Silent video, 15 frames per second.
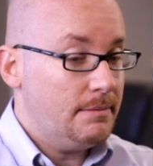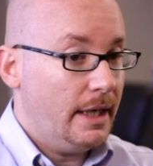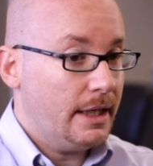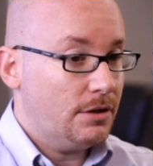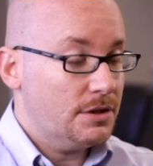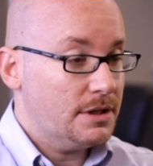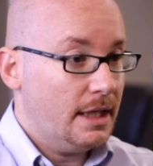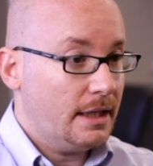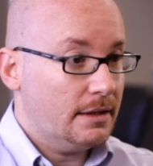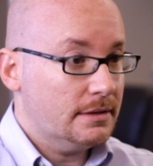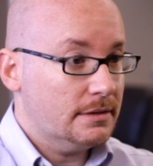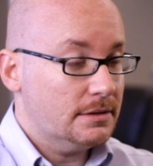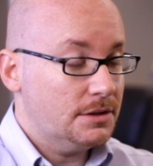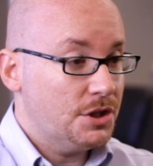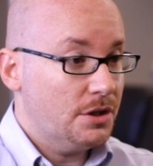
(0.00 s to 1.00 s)

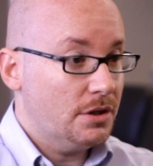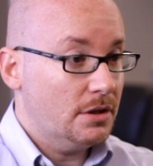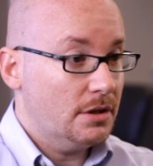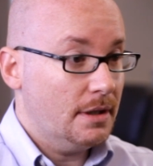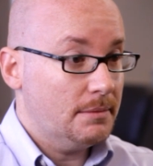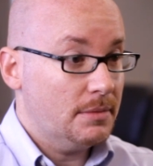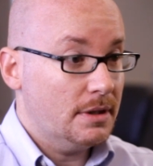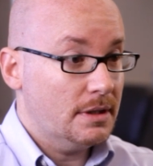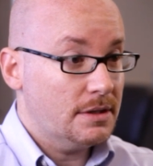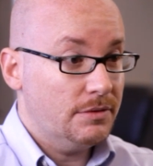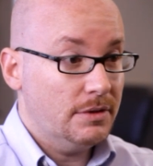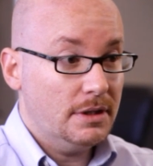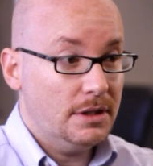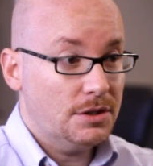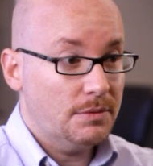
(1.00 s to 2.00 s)
microsecond jitter number is
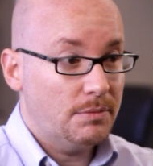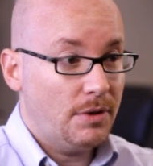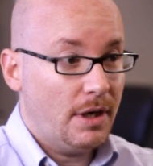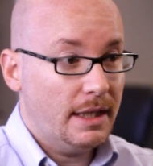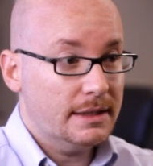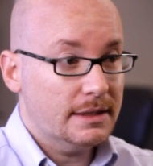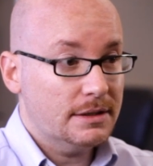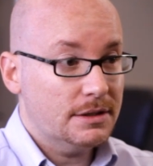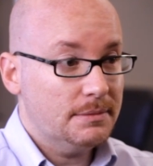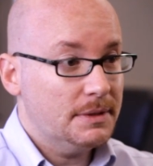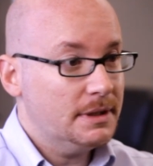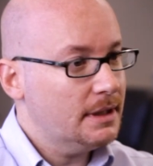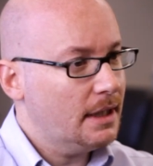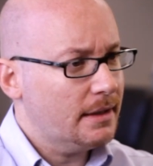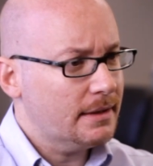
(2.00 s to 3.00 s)
really surprising to
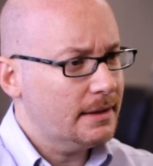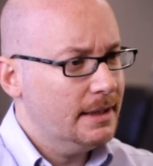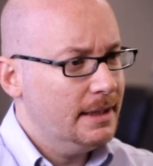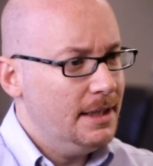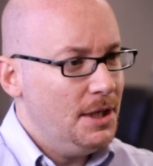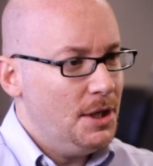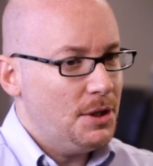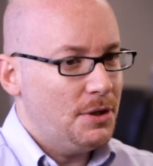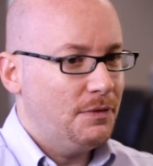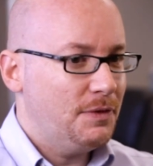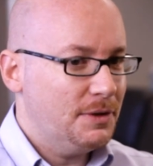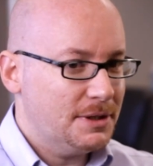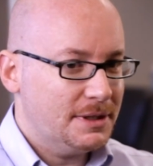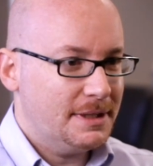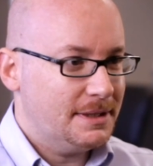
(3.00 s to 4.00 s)
me. I, the
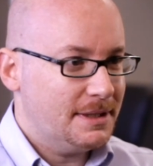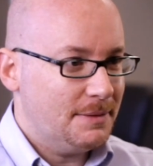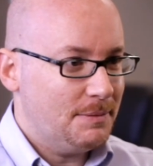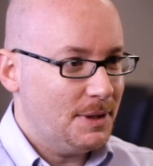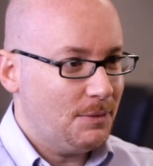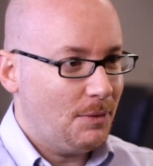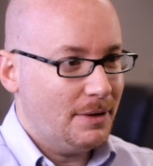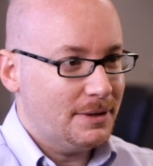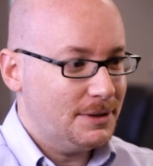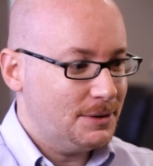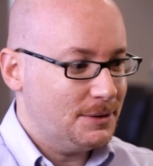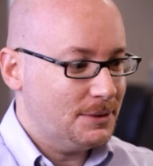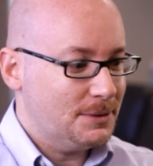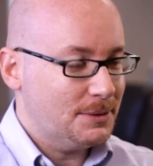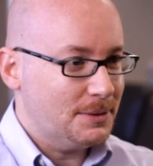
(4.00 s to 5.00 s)
physicist in me wants
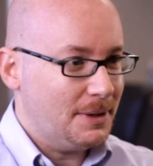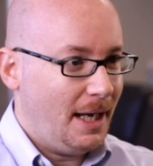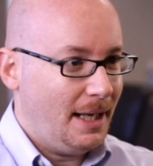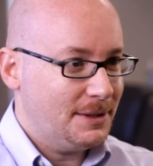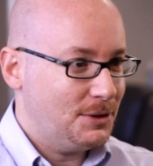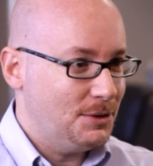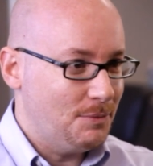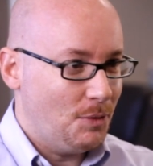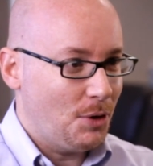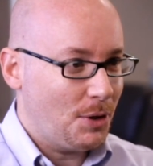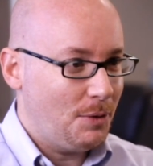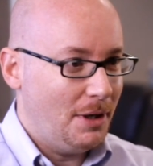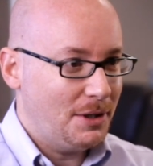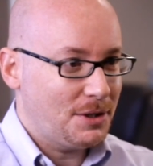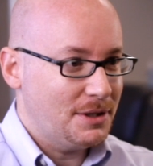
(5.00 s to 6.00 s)
to ask you more
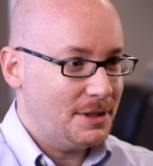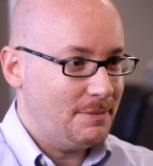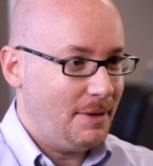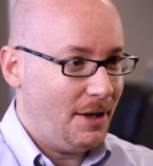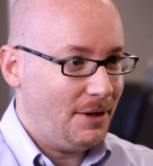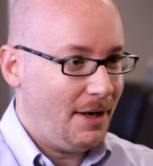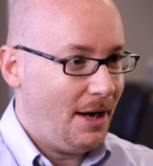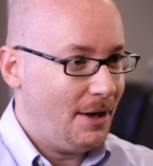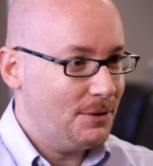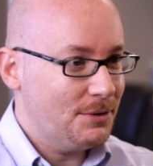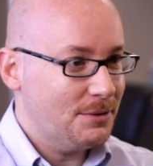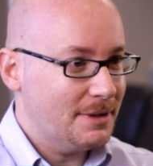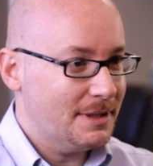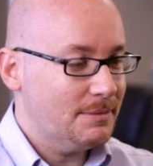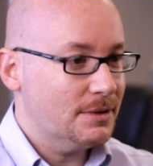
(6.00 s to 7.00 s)
questions about how
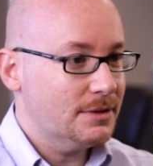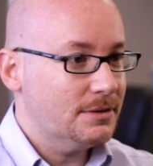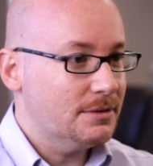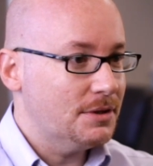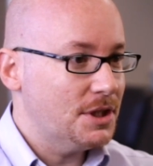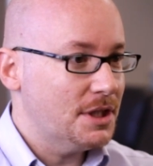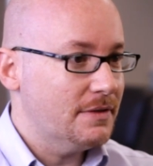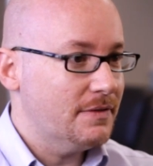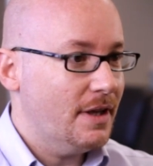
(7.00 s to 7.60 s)
you were able to achieve